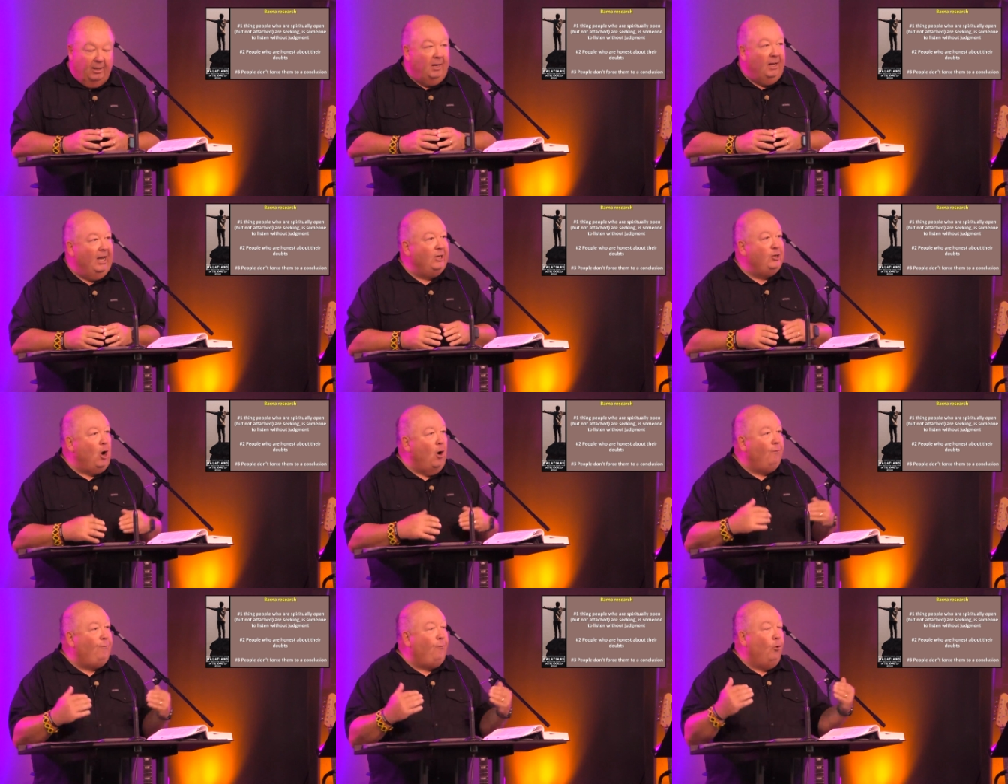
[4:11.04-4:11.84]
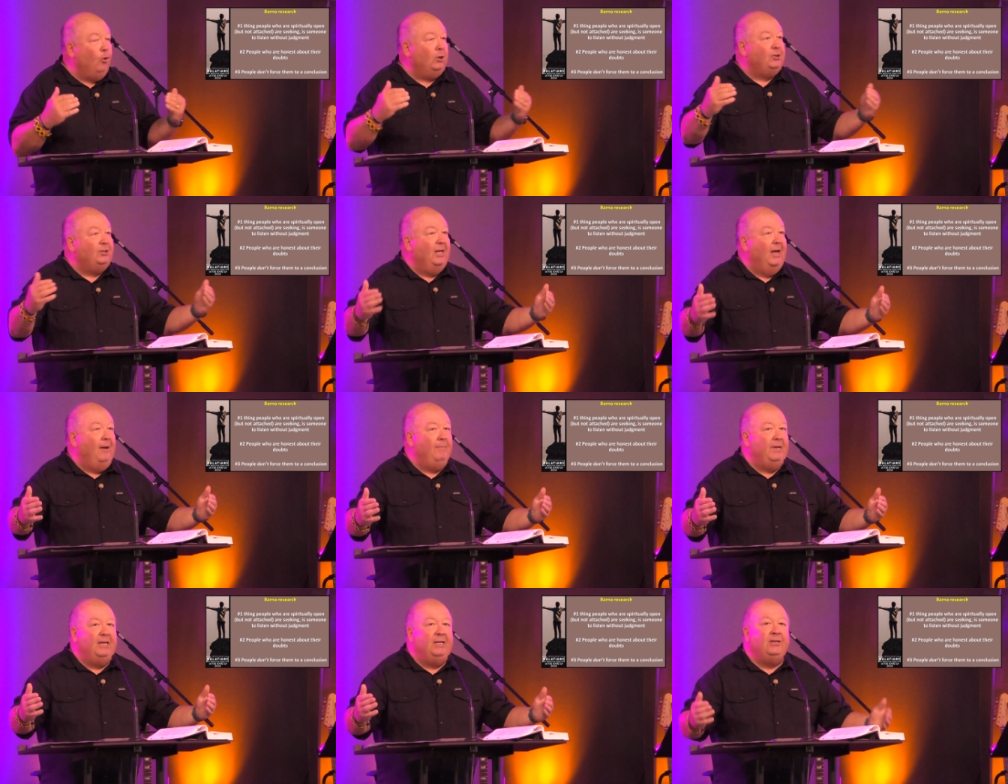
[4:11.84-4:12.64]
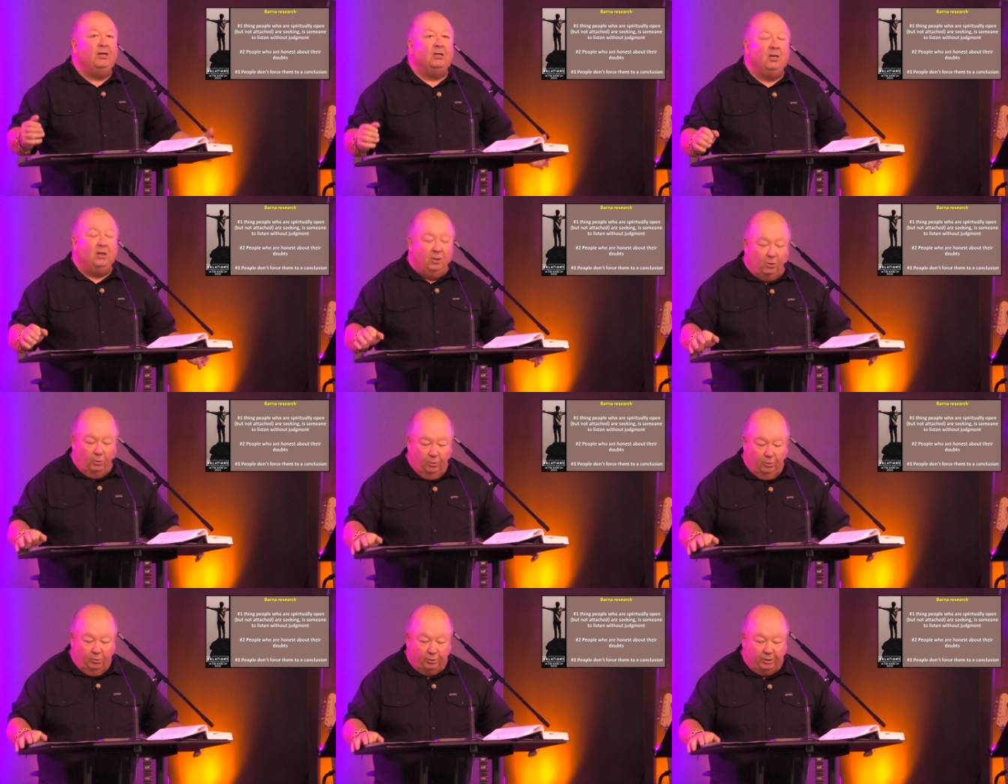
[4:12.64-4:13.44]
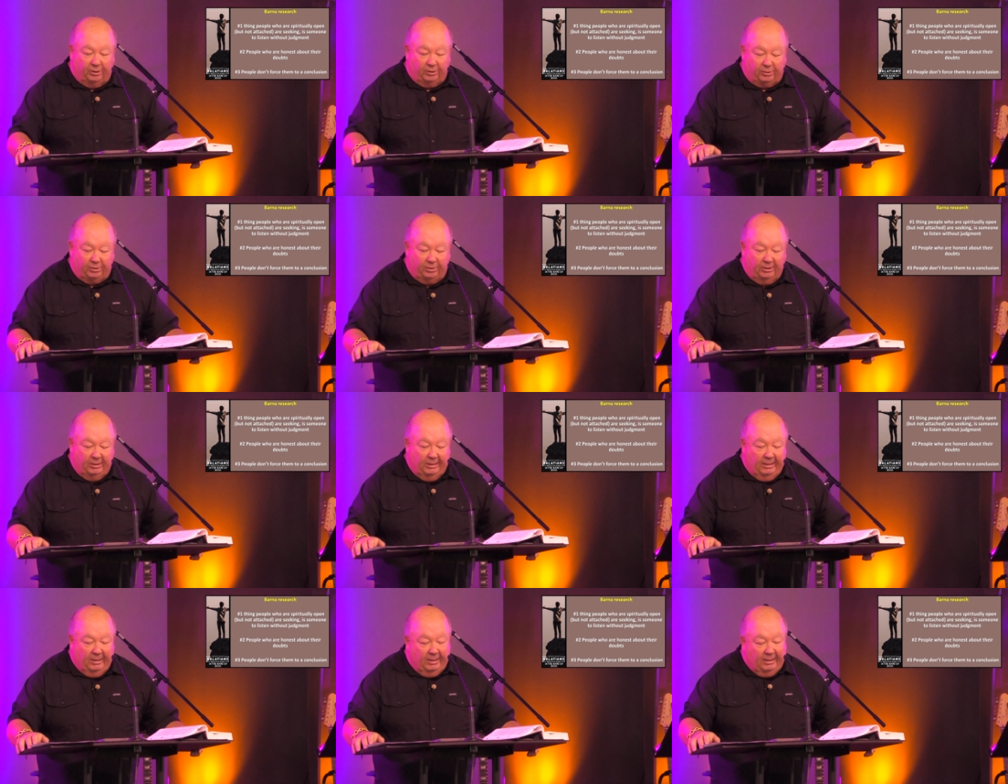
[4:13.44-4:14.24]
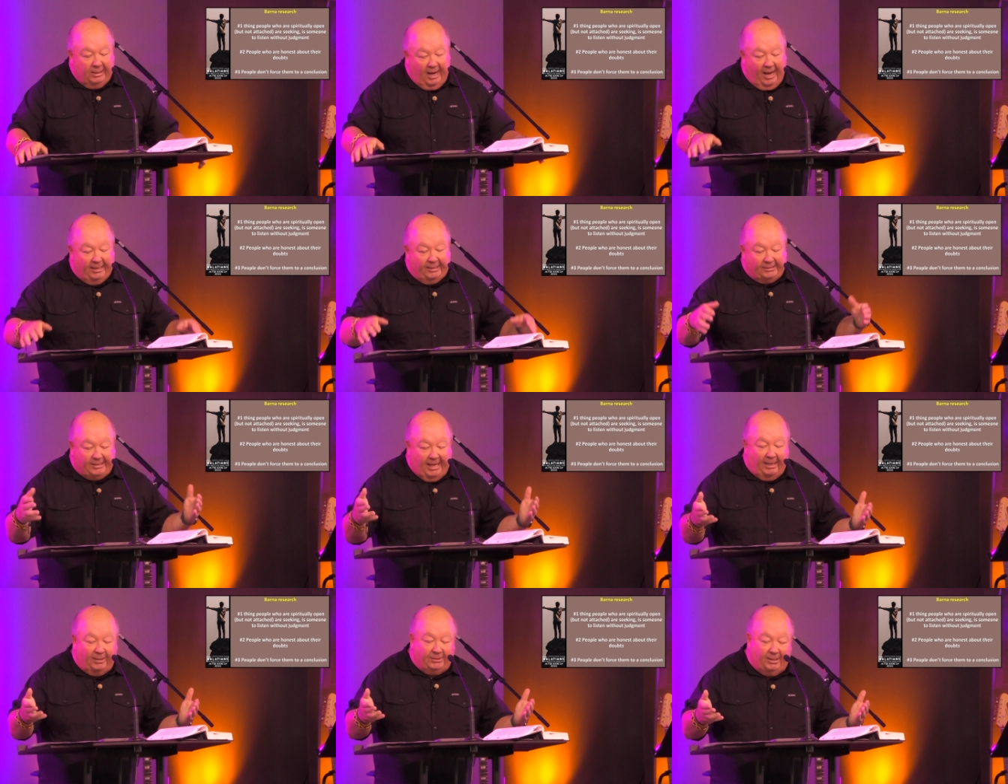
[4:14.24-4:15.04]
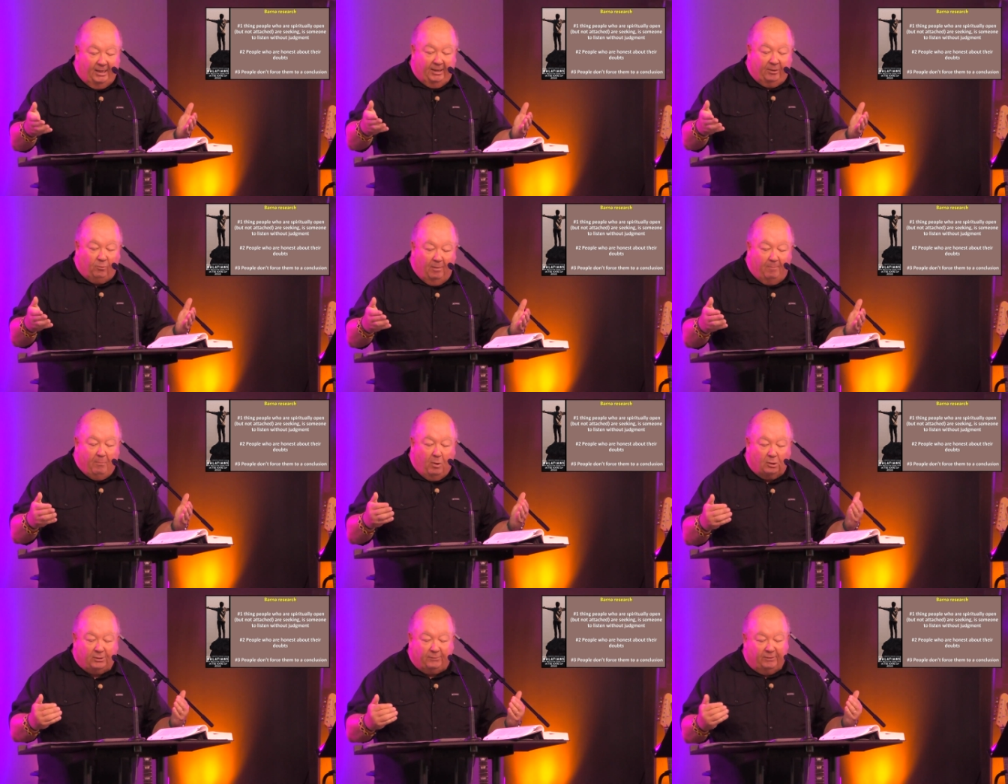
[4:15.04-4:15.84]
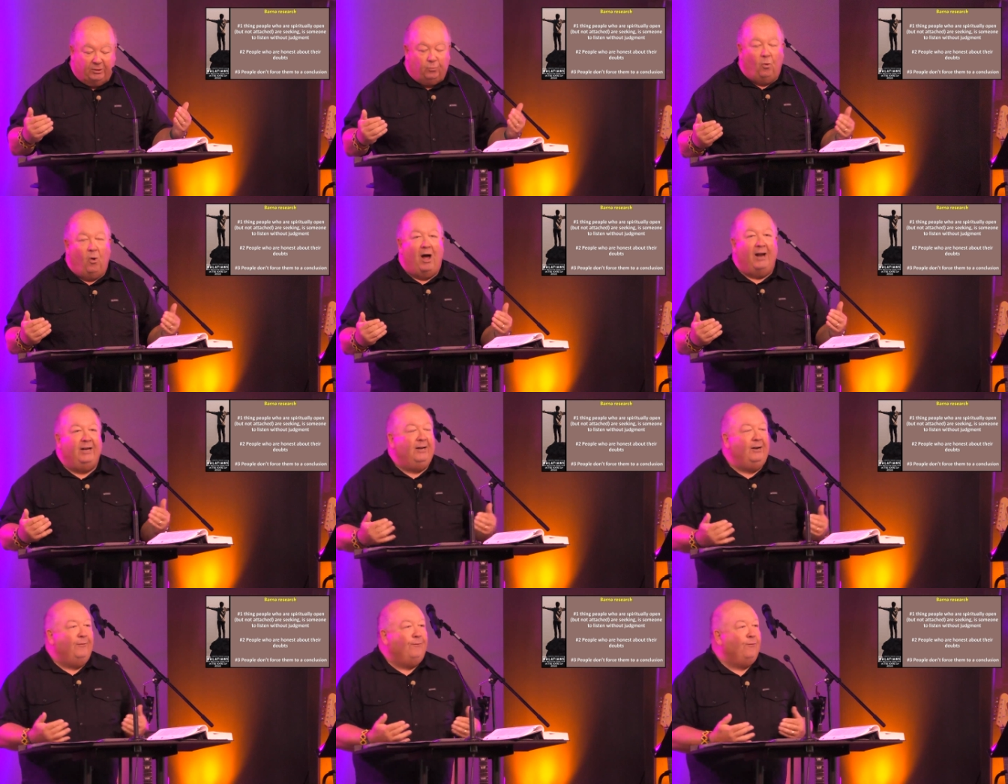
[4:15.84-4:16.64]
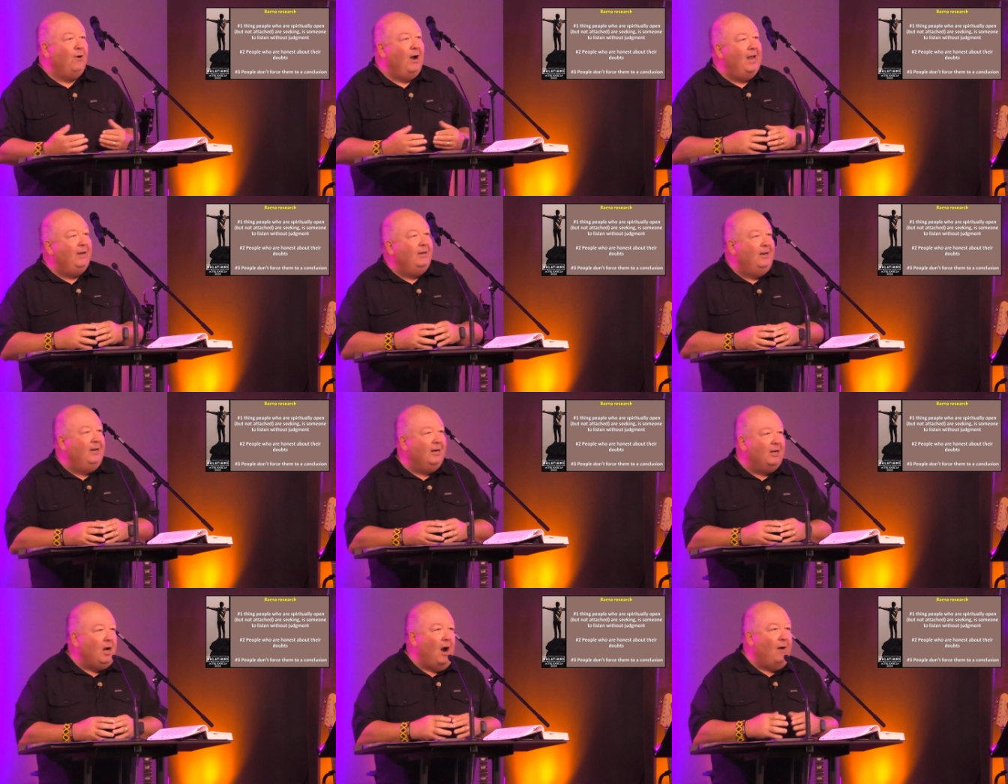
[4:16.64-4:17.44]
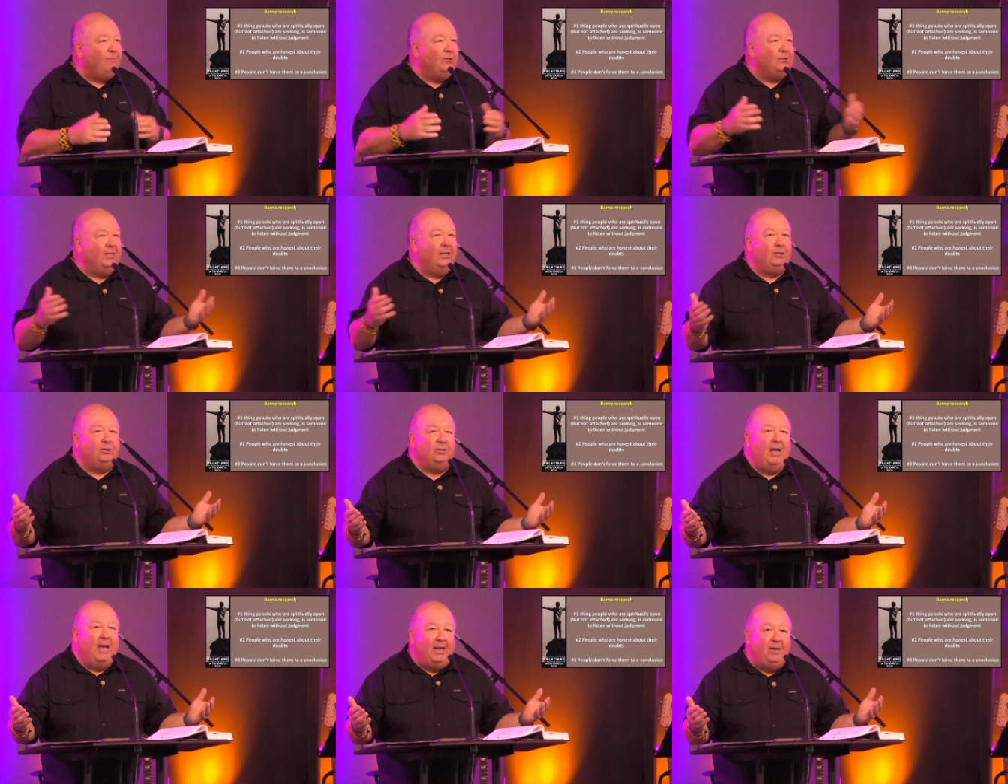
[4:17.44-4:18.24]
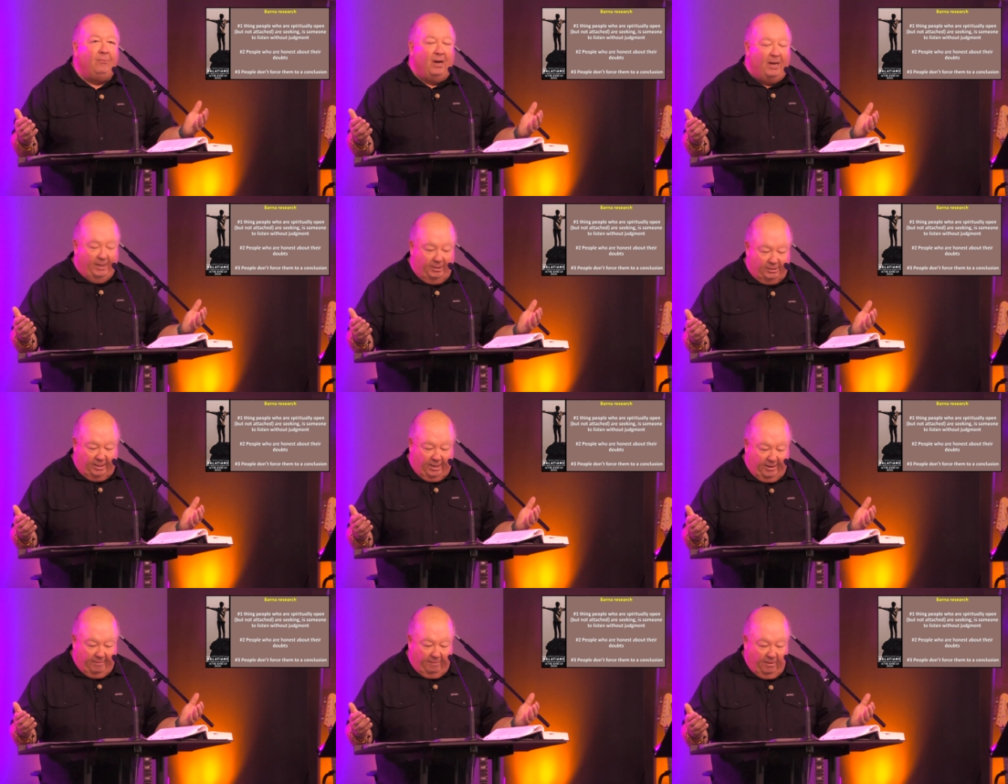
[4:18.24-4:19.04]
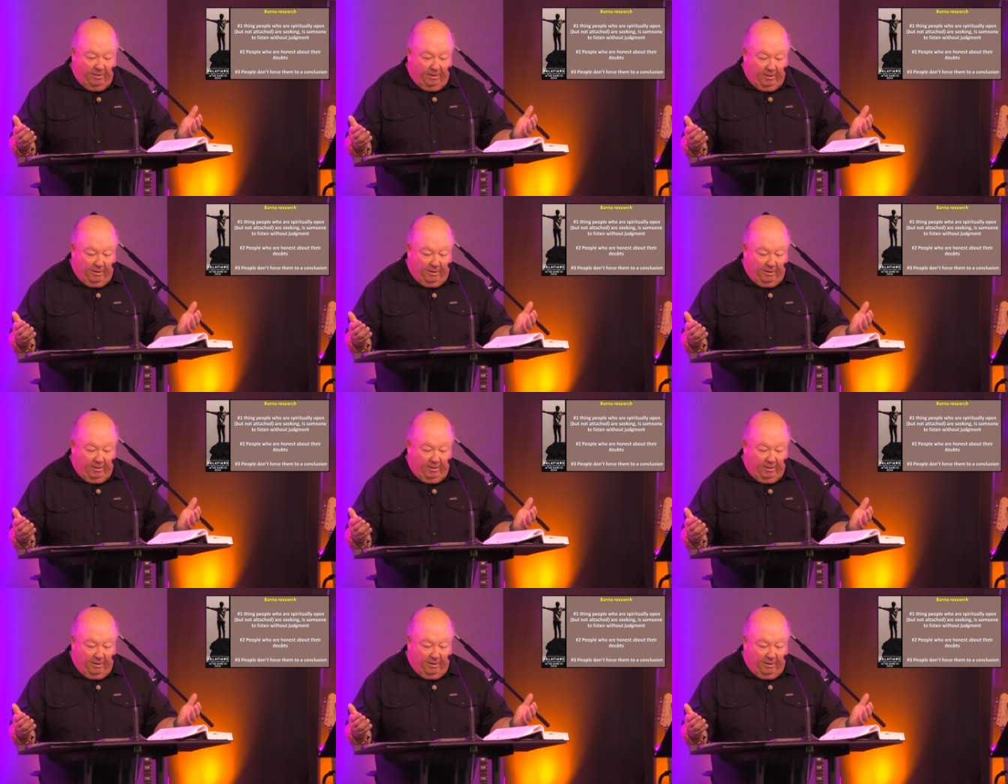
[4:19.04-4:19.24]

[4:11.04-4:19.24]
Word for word: and don't force them into conclusions. Kind of sounds like what most of us want in a friend in a conversation anyway, isn't it?